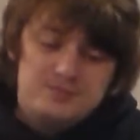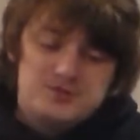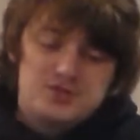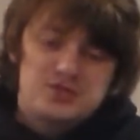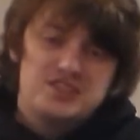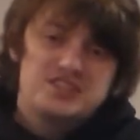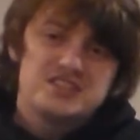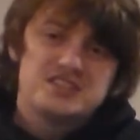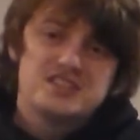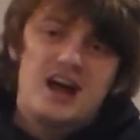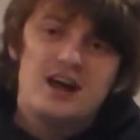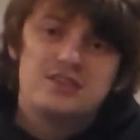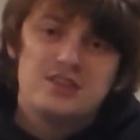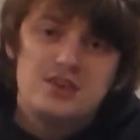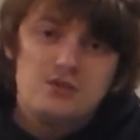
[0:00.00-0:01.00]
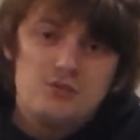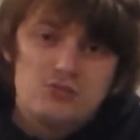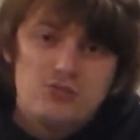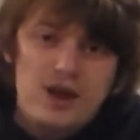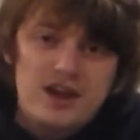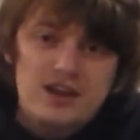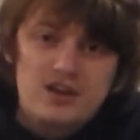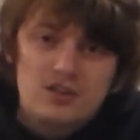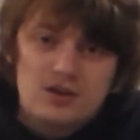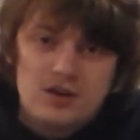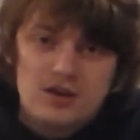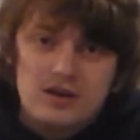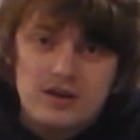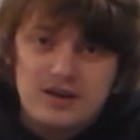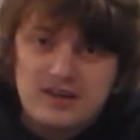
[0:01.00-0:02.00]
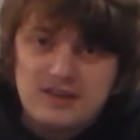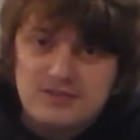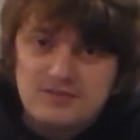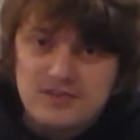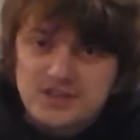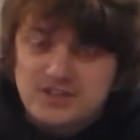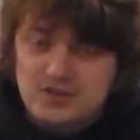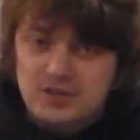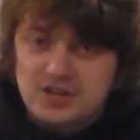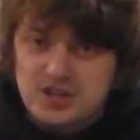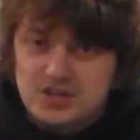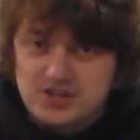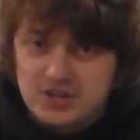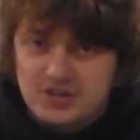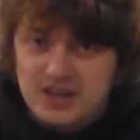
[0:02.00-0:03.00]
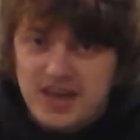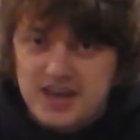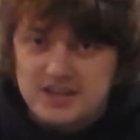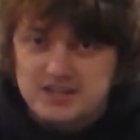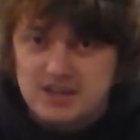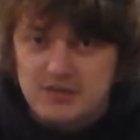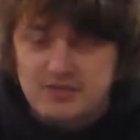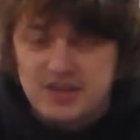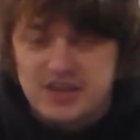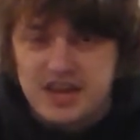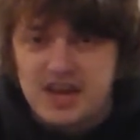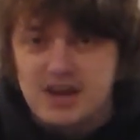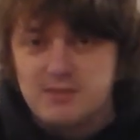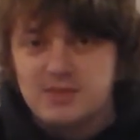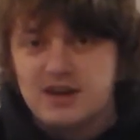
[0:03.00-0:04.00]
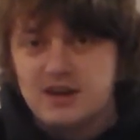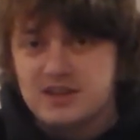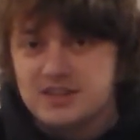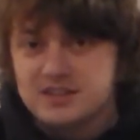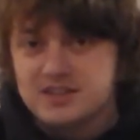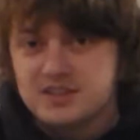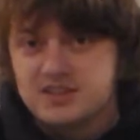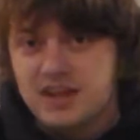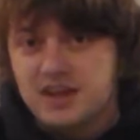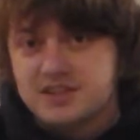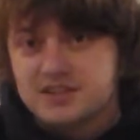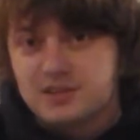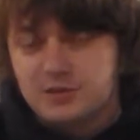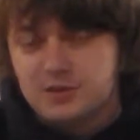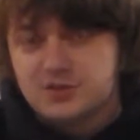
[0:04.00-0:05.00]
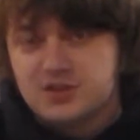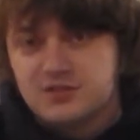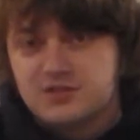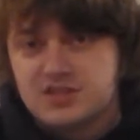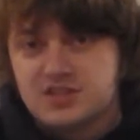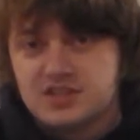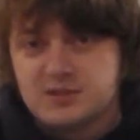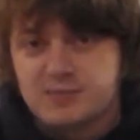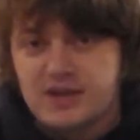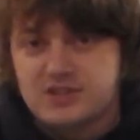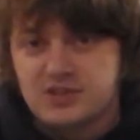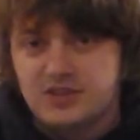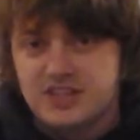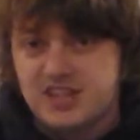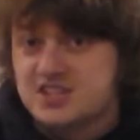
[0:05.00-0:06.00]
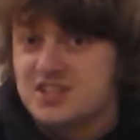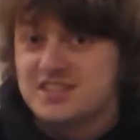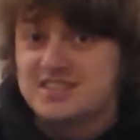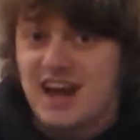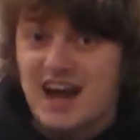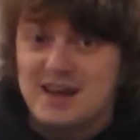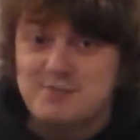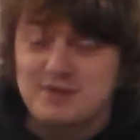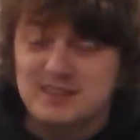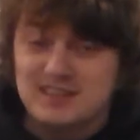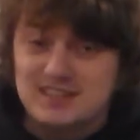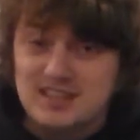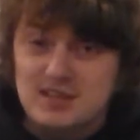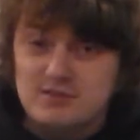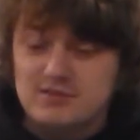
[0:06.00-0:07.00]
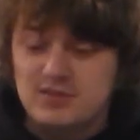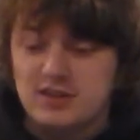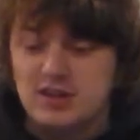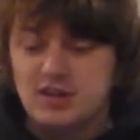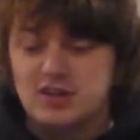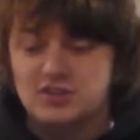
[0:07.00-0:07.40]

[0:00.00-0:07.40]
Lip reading: So this is not the regular physical edition case of the game. This is exclusive to the special editions, I believe.